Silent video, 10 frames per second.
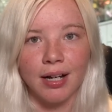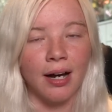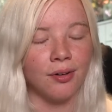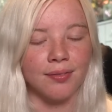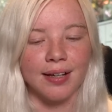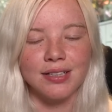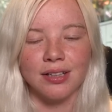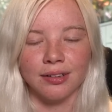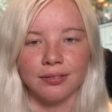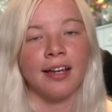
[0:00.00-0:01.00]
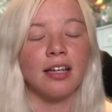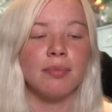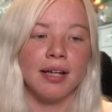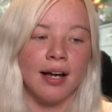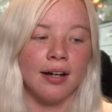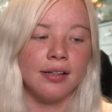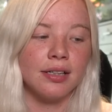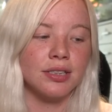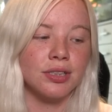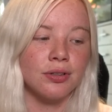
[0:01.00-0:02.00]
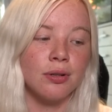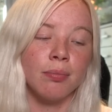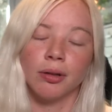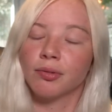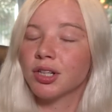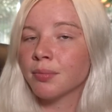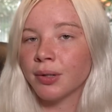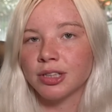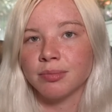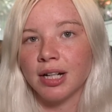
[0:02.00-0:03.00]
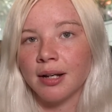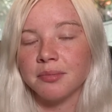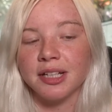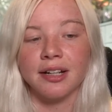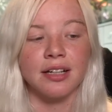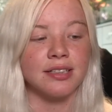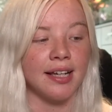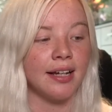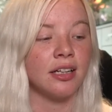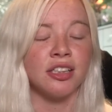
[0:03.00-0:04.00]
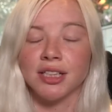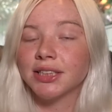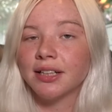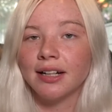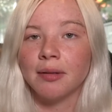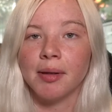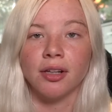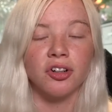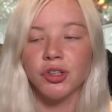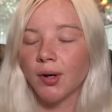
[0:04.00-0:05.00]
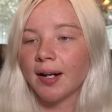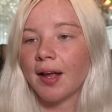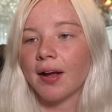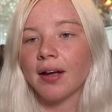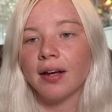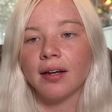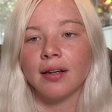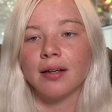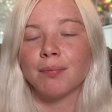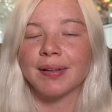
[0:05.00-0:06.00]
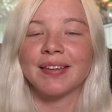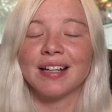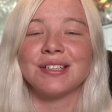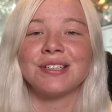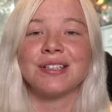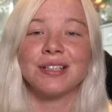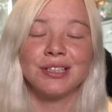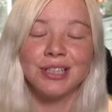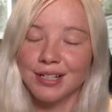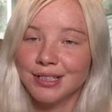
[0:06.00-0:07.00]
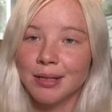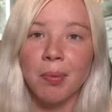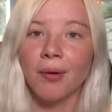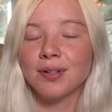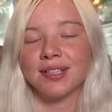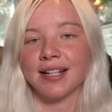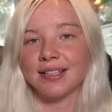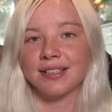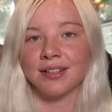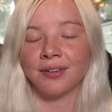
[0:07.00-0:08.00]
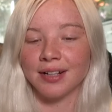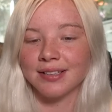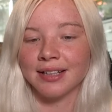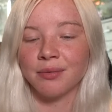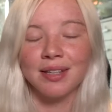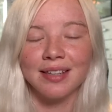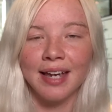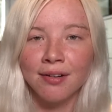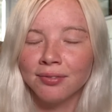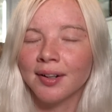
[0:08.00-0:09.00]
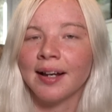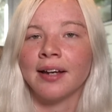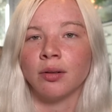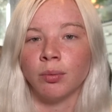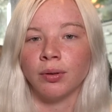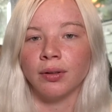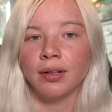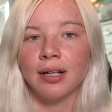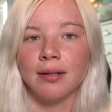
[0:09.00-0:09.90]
I don't think so. It can be hard to bond with your bird sometimes. It can take a lot of time, a lot of training, but that's just the process, honestly, with every animal.